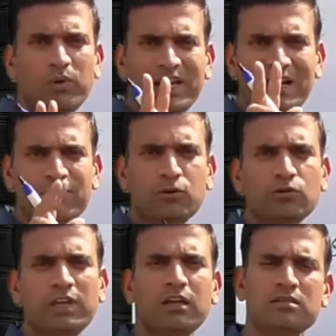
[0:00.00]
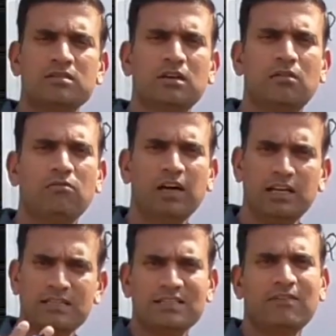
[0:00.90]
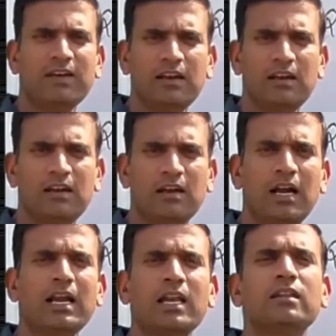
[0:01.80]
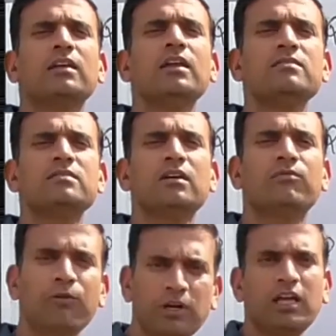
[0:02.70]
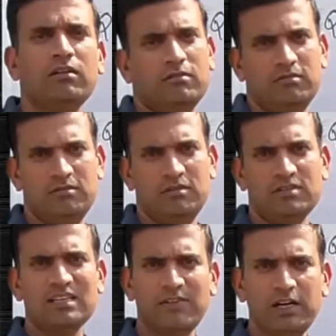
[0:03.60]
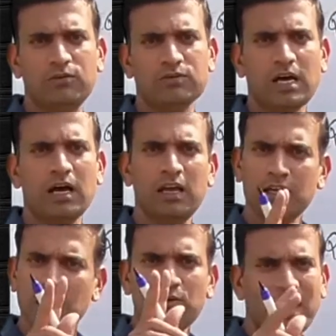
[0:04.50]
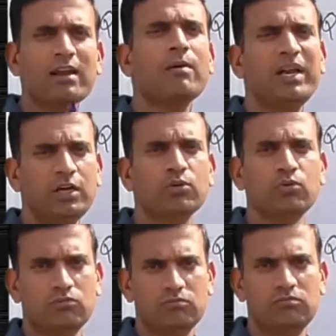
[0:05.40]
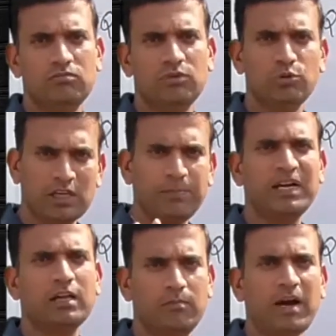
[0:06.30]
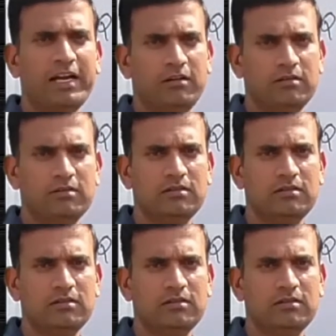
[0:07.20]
We left two things, one is 7 and another is 14. 7 2s are. Here we are having 2. You keep it in mind.